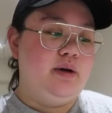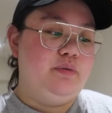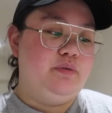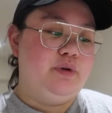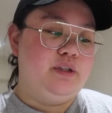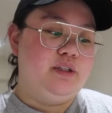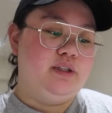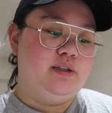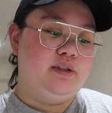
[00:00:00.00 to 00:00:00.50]

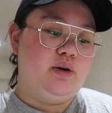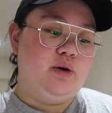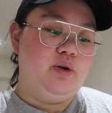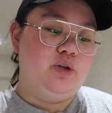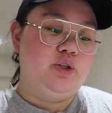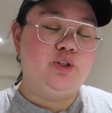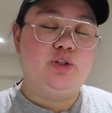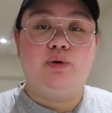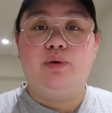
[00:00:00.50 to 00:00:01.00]
which is
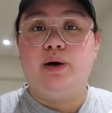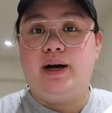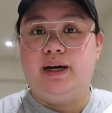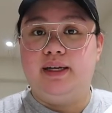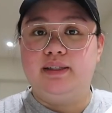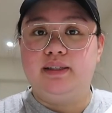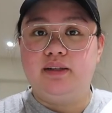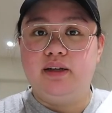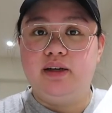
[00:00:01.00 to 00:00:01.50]
also
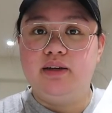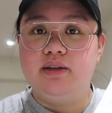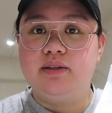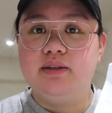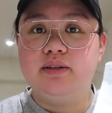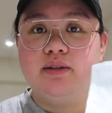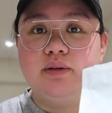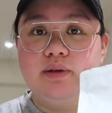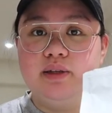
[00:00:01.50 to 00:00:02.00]
isolate,
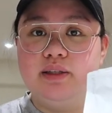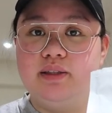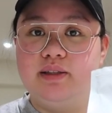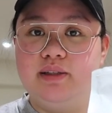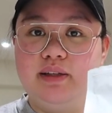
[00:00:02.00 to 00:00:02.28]
so it's